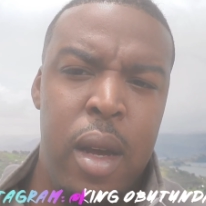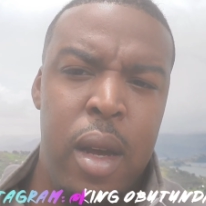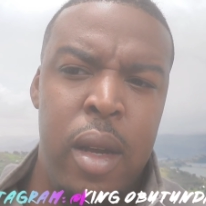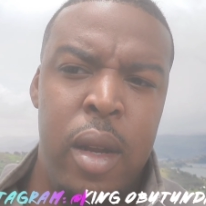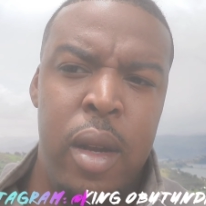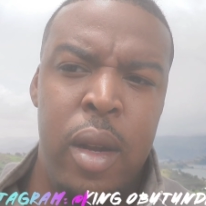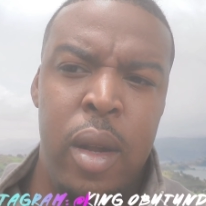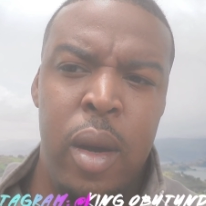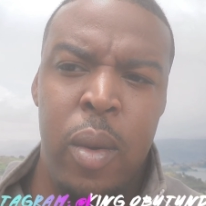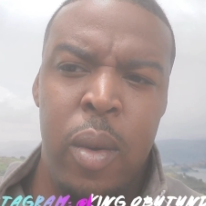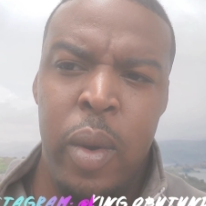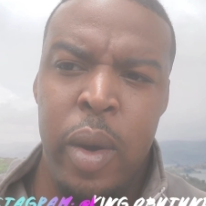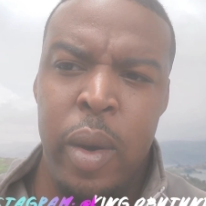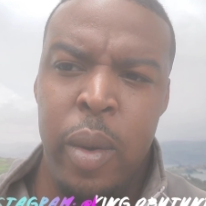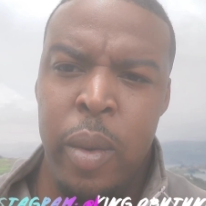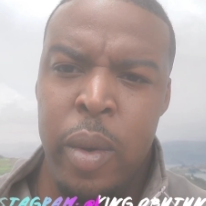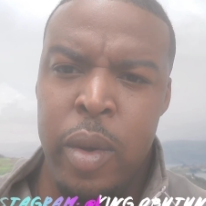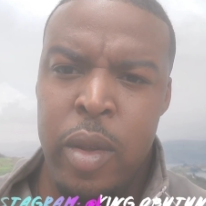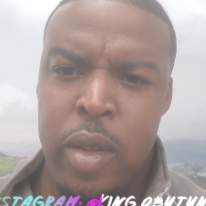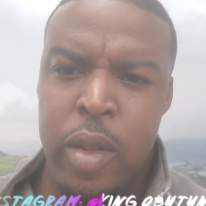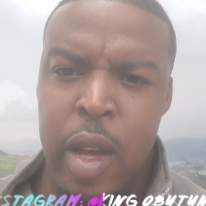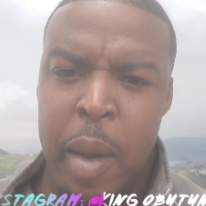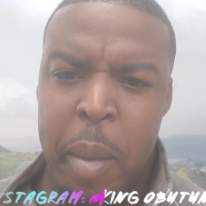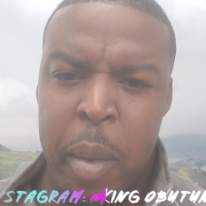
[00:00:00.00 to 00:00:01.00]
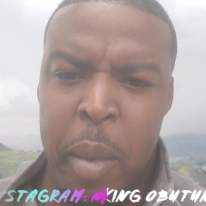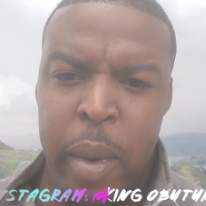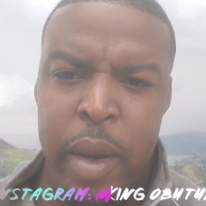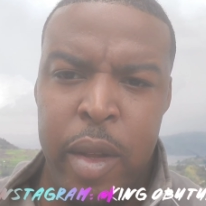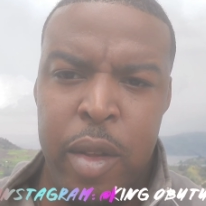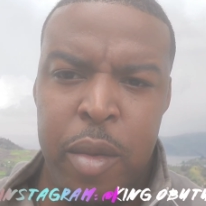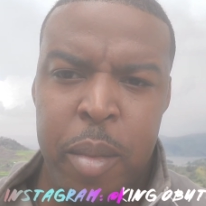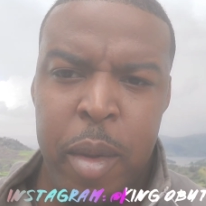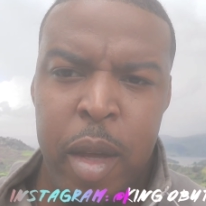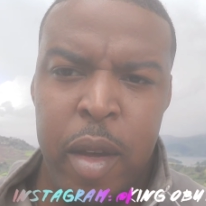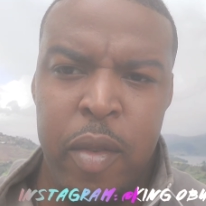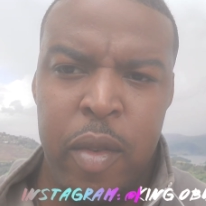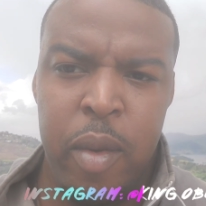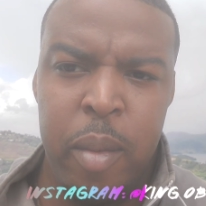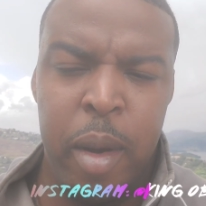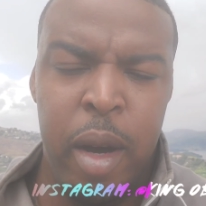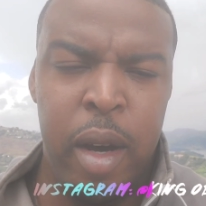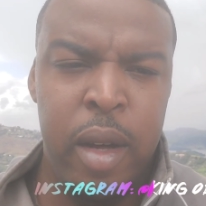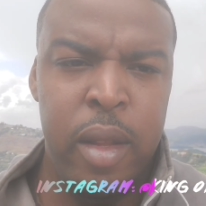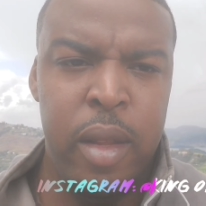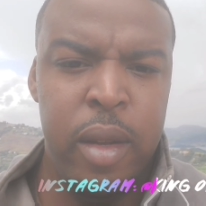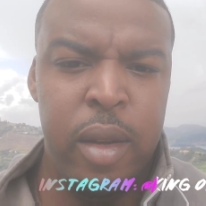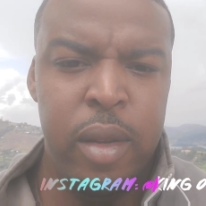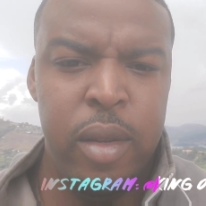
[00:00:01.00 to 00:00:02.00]
what separates me from
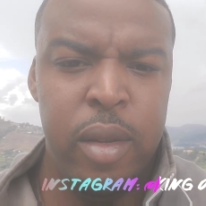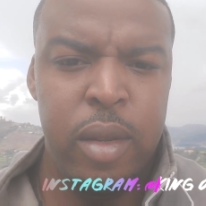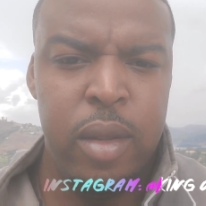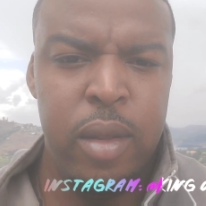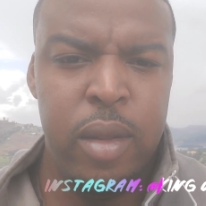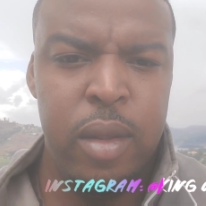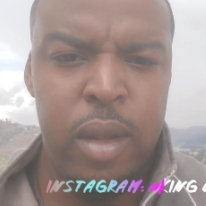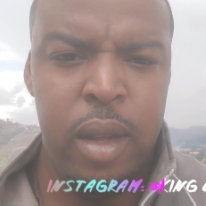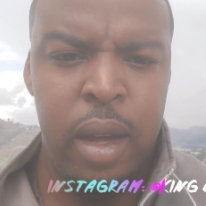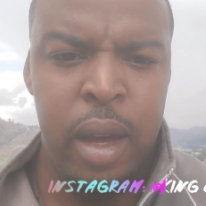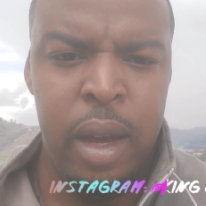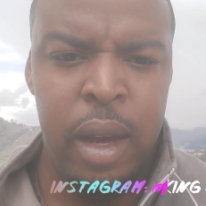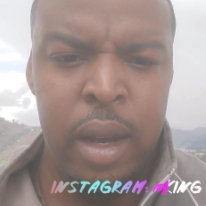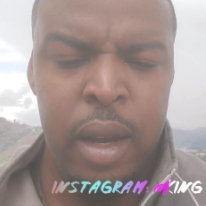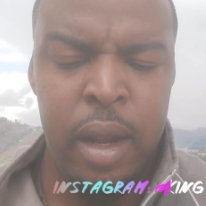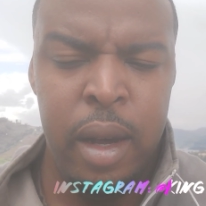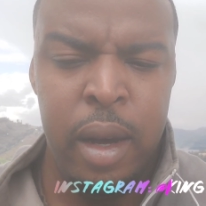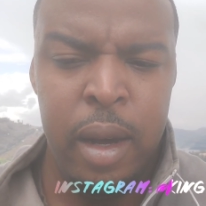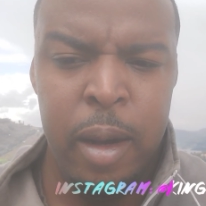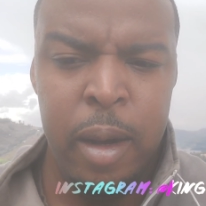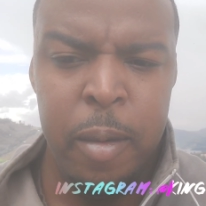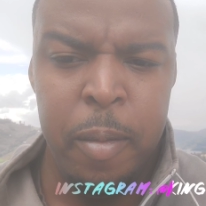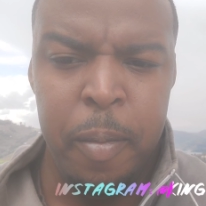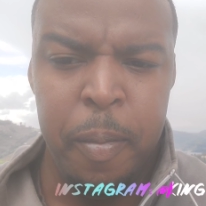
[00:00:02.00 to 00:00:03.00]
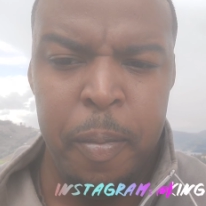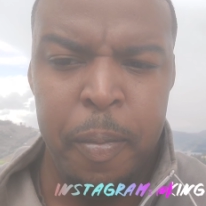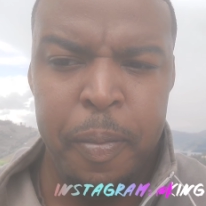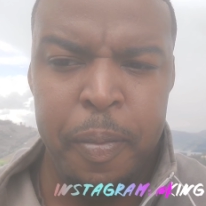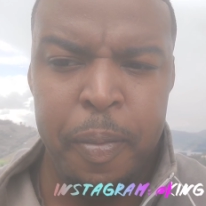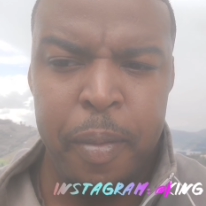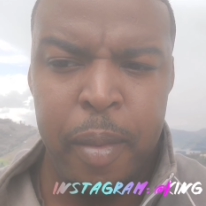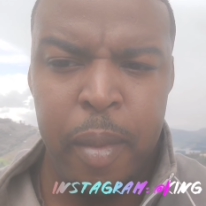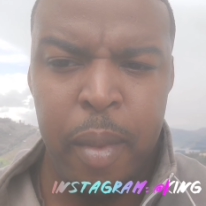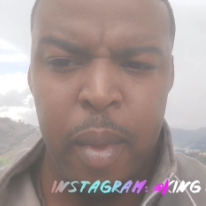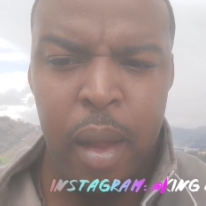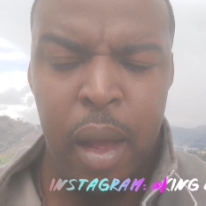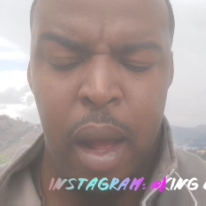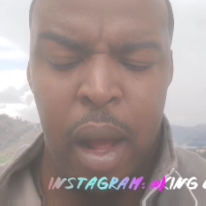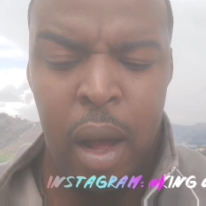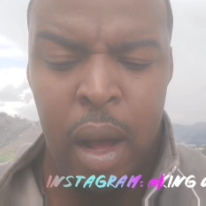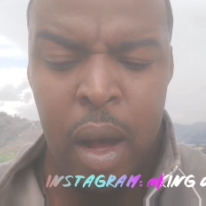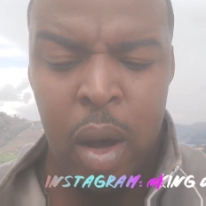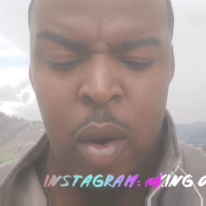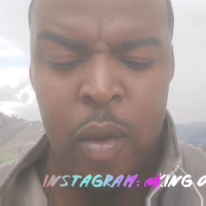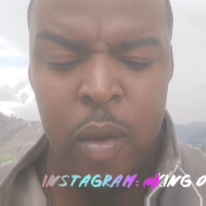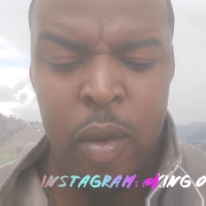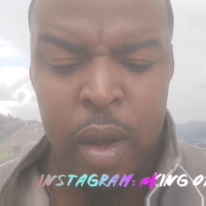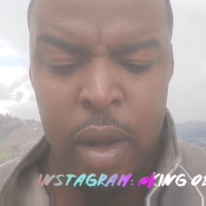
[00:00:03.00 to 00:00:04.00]
others, and how I
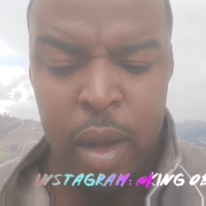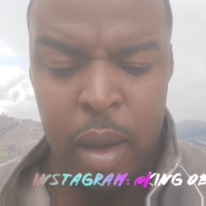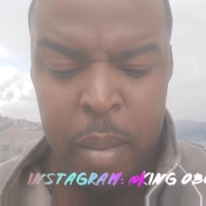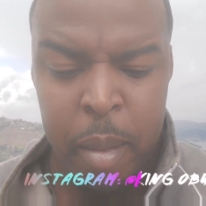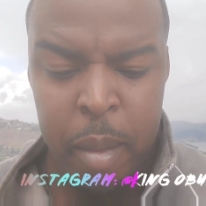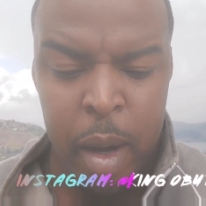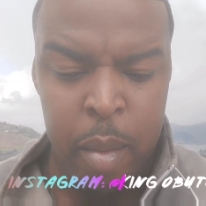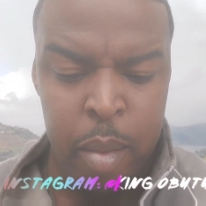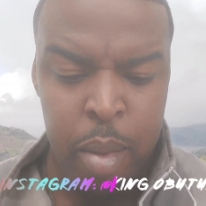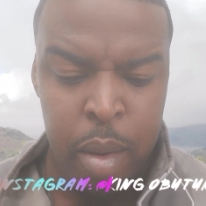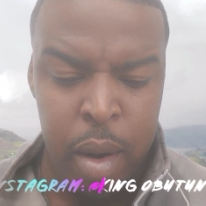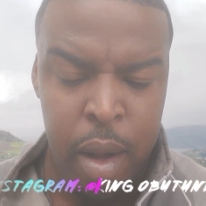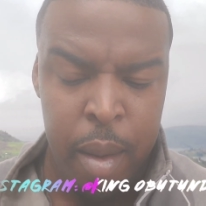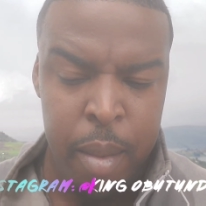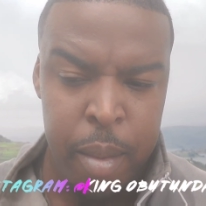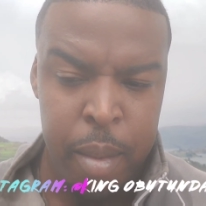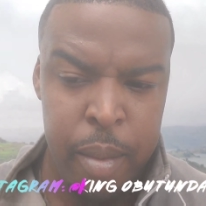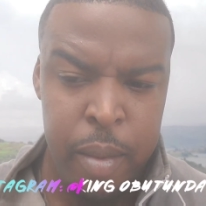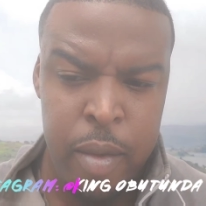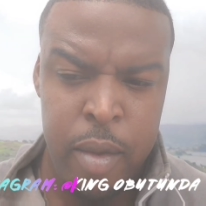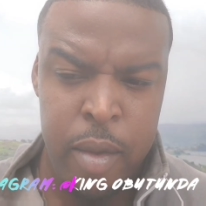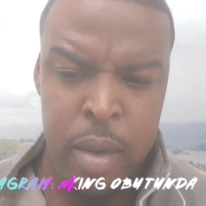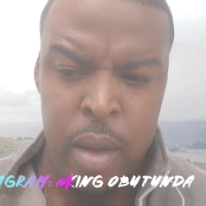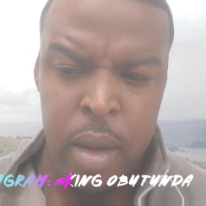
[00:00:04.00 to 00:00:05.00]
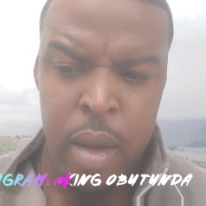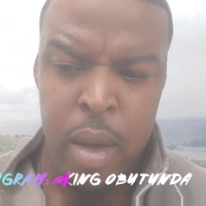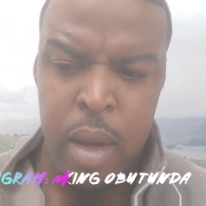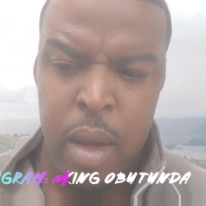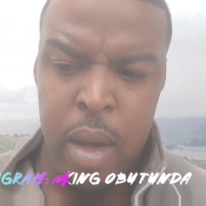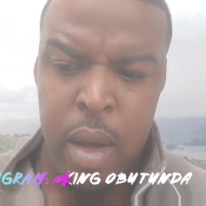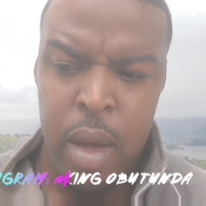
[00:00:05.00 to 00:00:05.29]
overcome my problems.